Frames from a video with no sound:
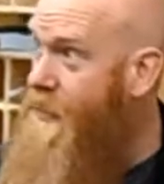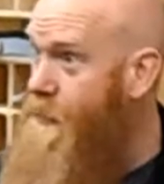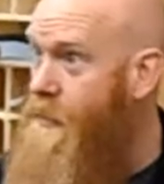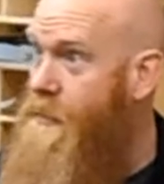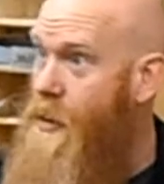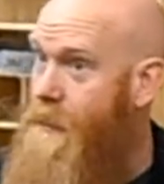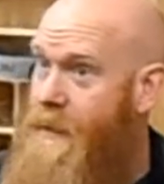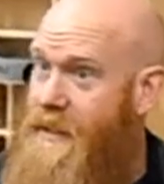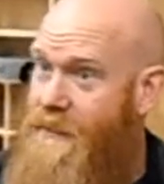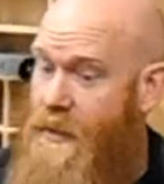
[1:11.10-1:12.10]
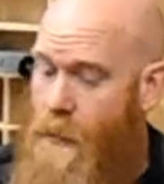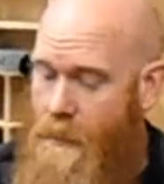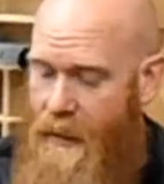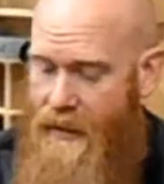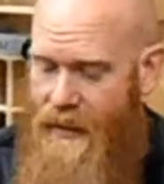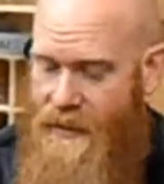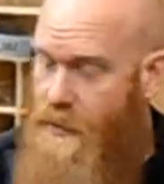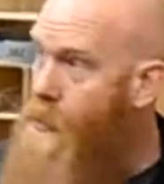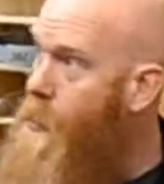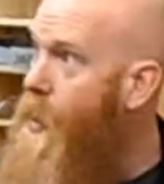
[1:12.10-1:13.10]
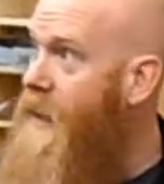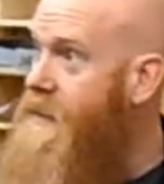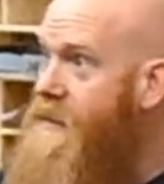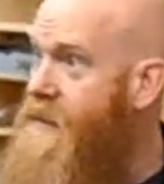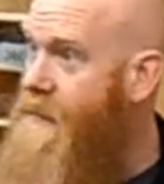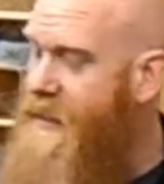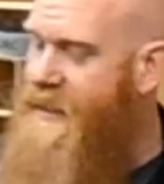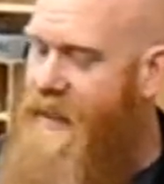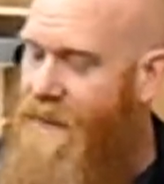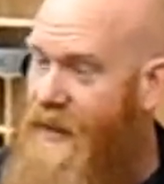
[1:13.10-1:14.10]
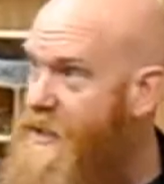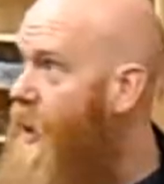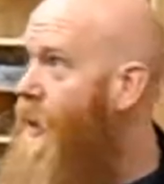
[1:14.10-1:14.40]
through your piece of equipment, because you don't want the stuff that's